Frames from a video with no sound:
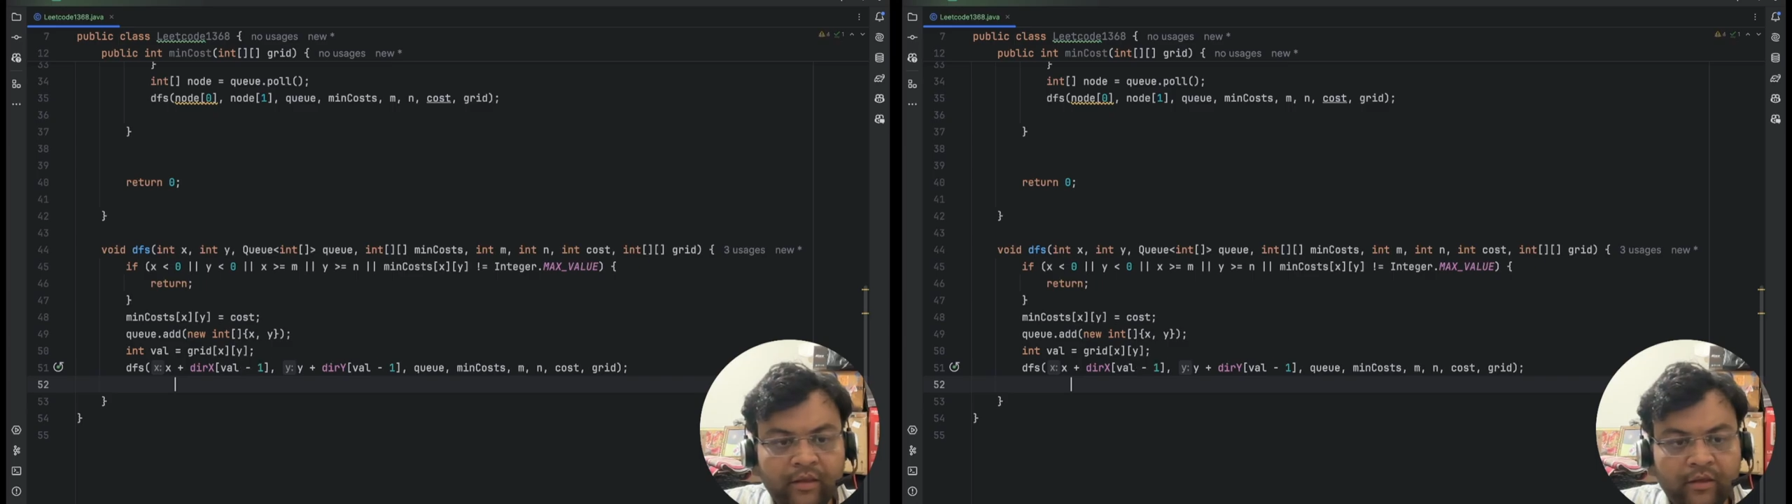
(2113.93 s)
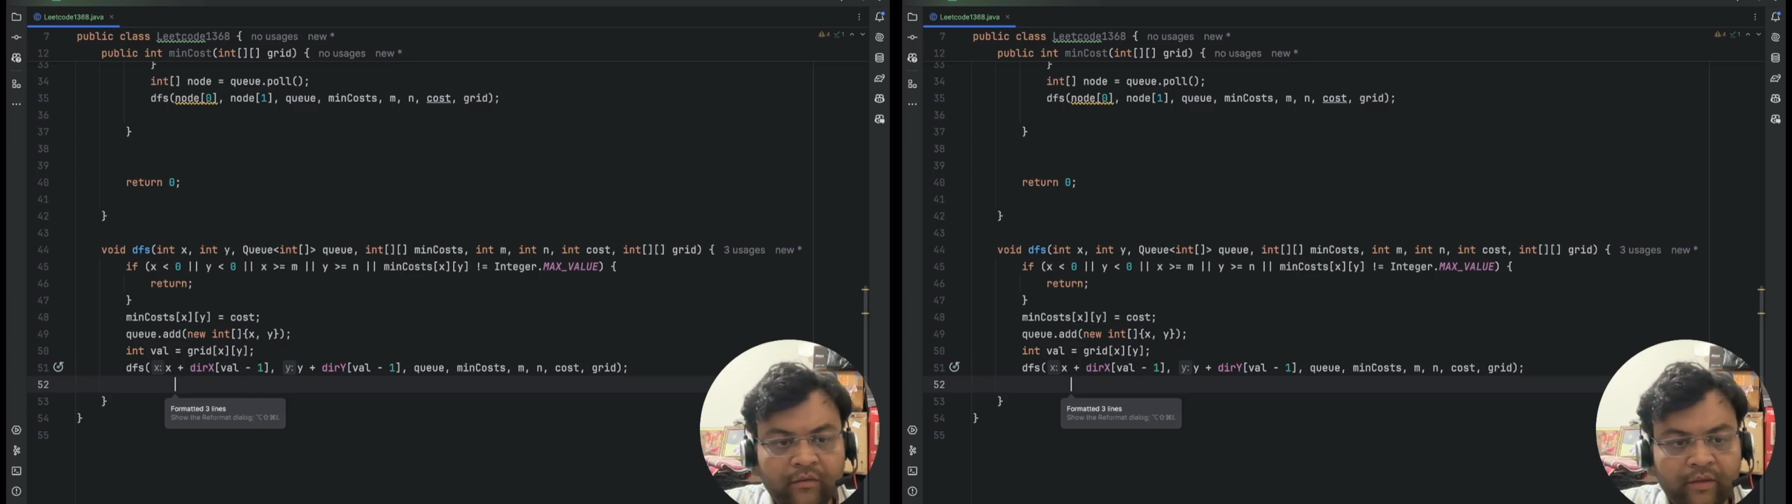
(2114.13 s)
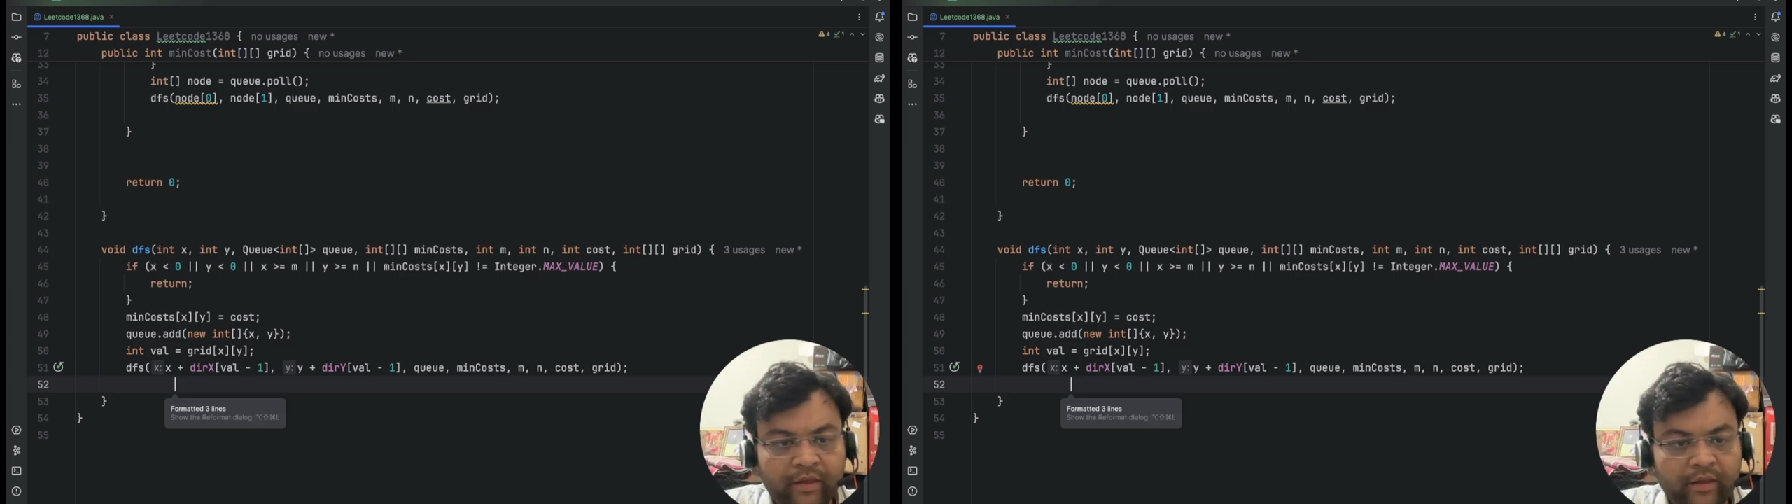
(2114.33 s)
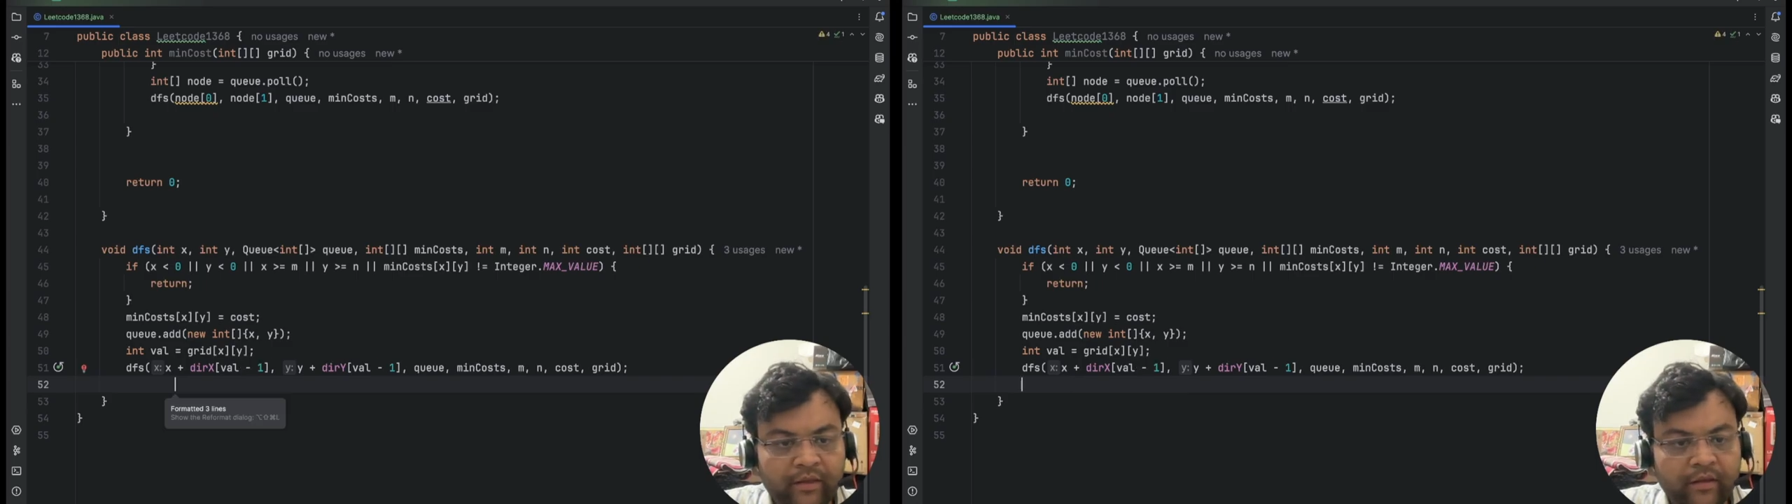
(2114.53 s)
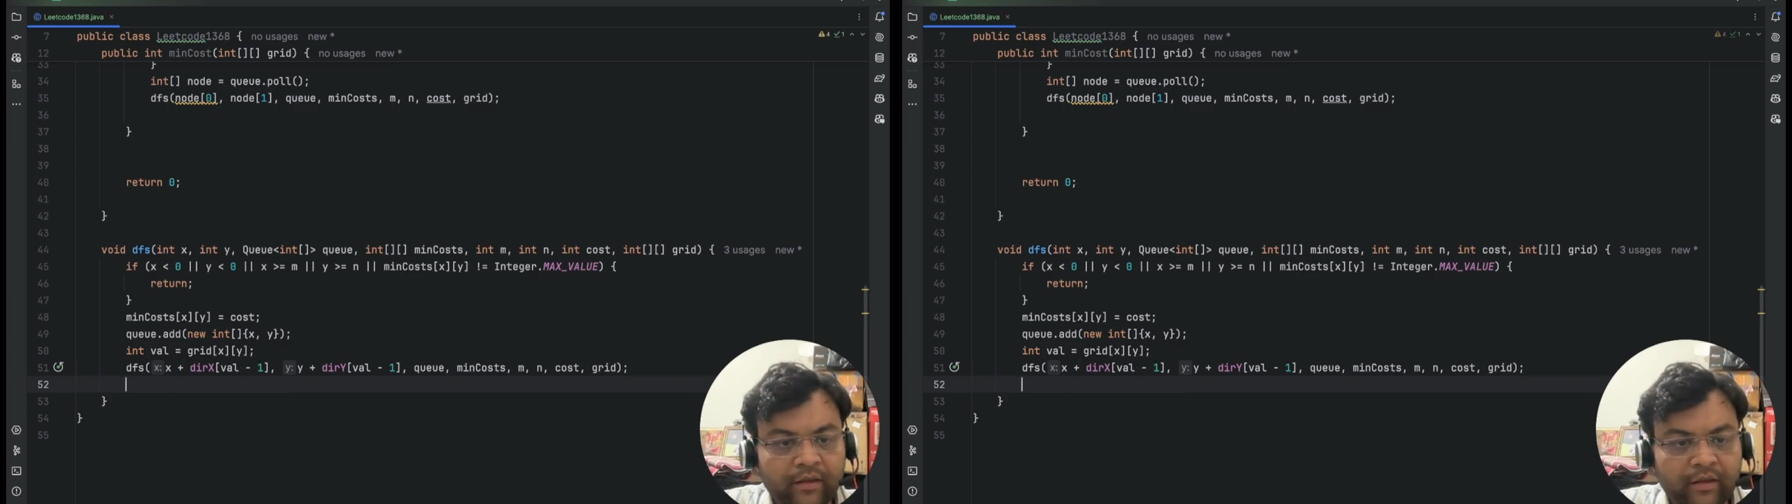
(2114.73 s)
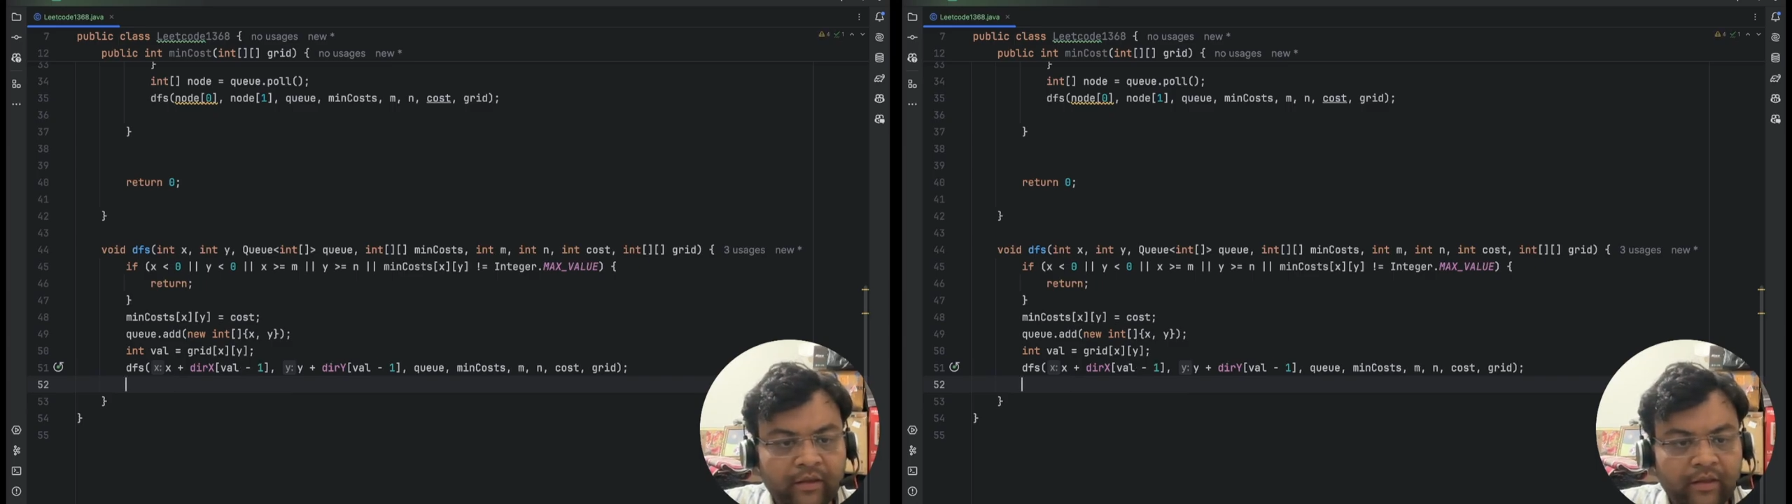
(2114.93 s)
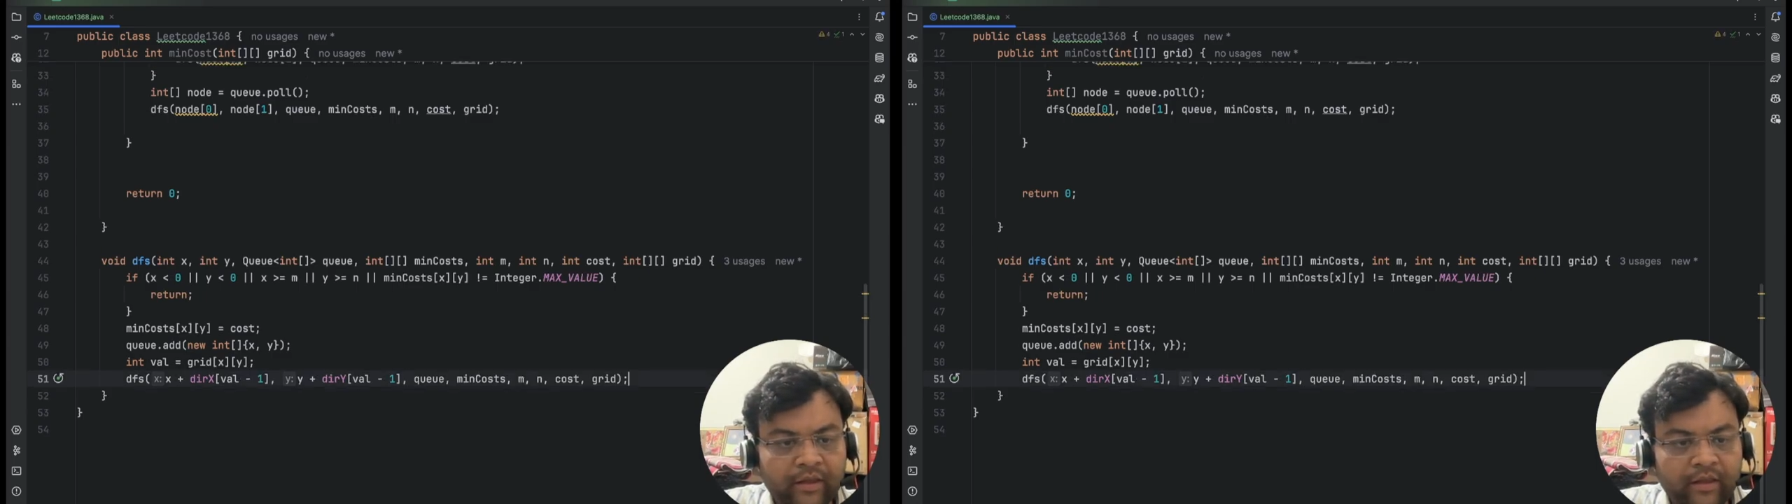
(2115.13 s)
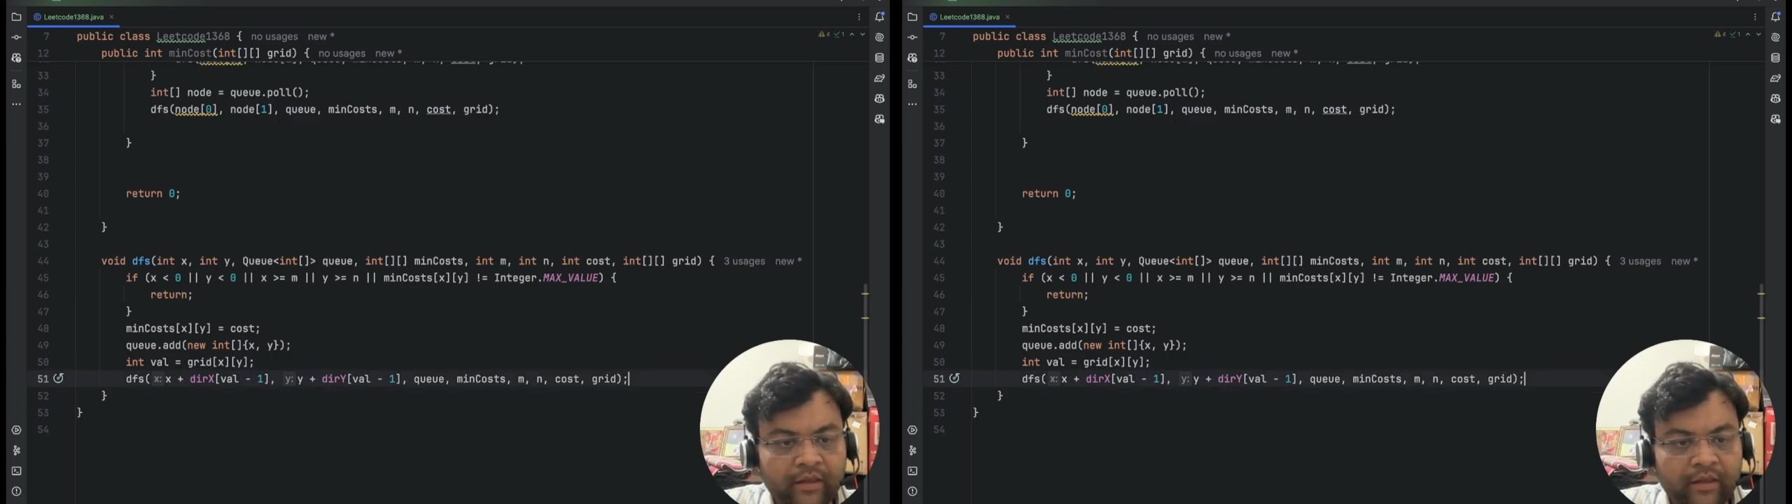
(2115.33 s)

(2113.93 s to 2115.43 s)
doing, correct?